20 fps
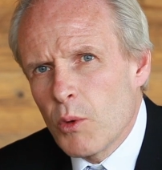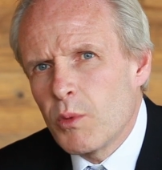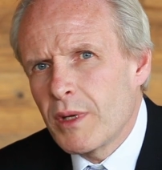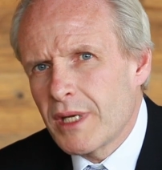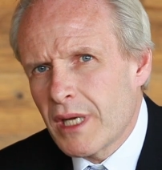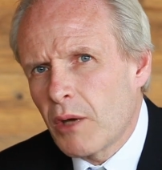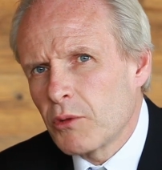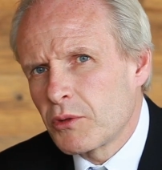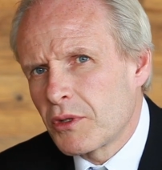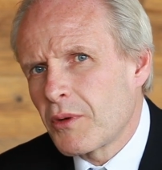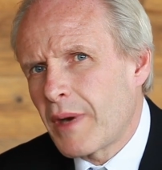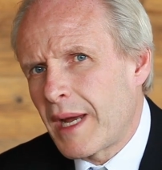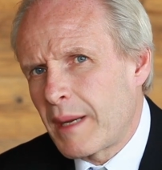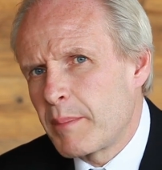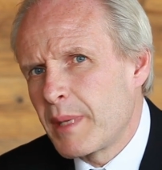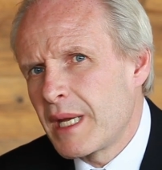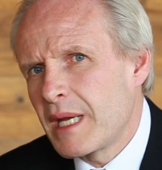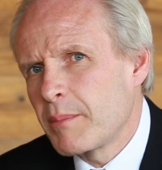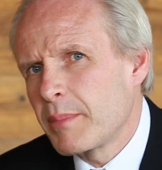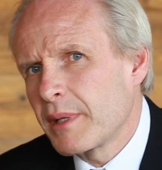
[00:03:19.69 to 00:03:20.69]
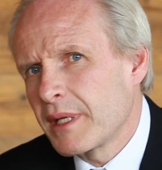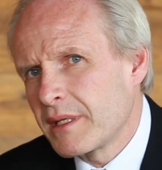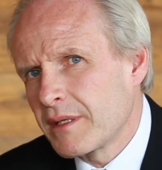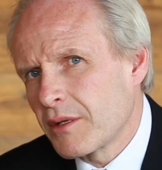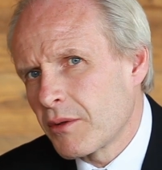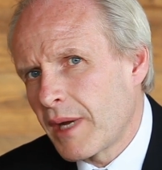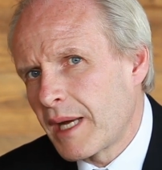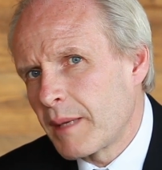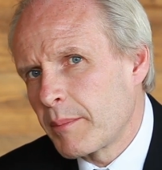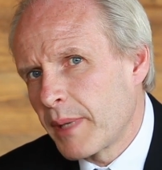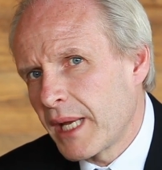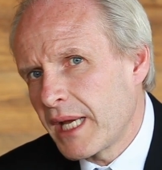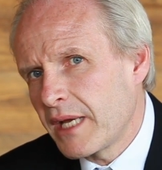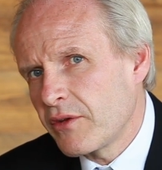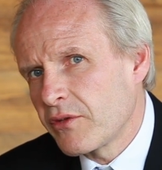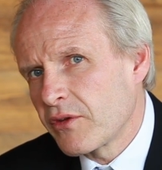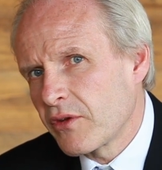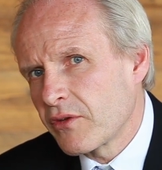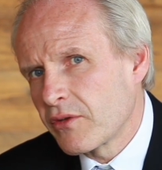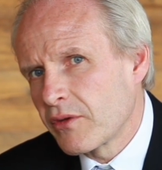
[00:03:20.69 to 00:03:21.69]
without the right people in the right
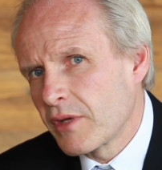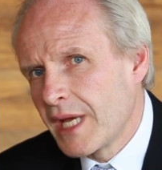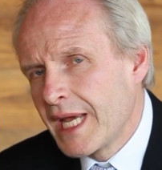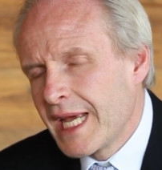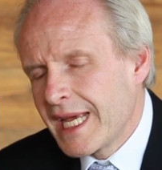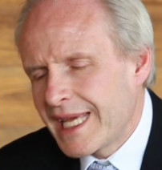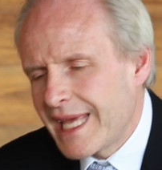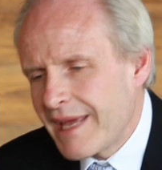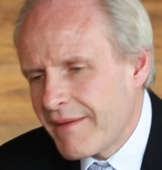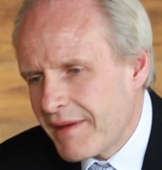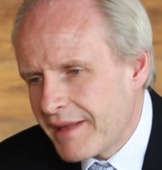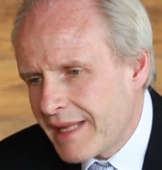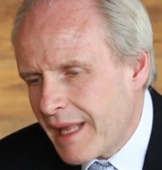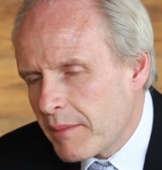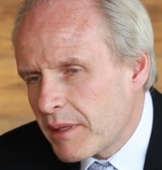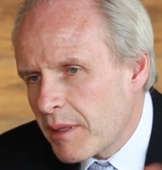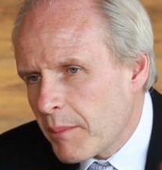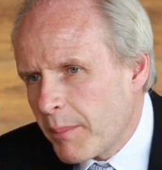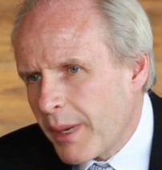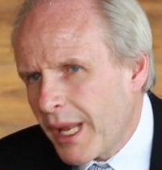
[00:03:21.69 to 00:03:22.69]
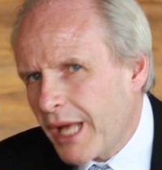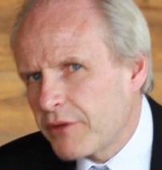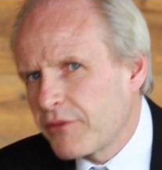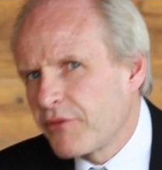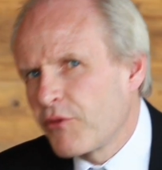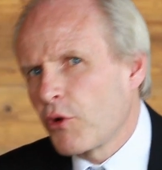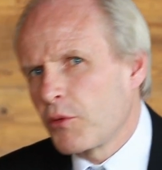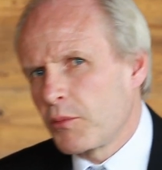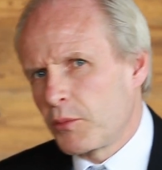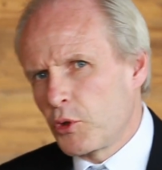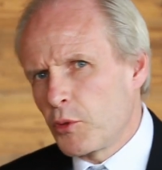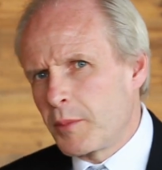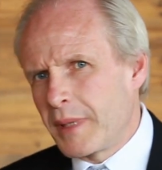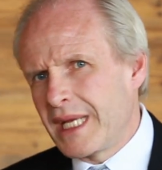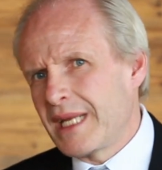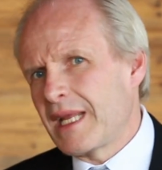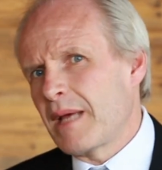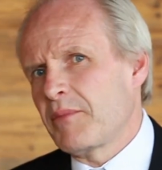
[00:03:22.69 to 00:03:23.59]
places. Giving them the platform to be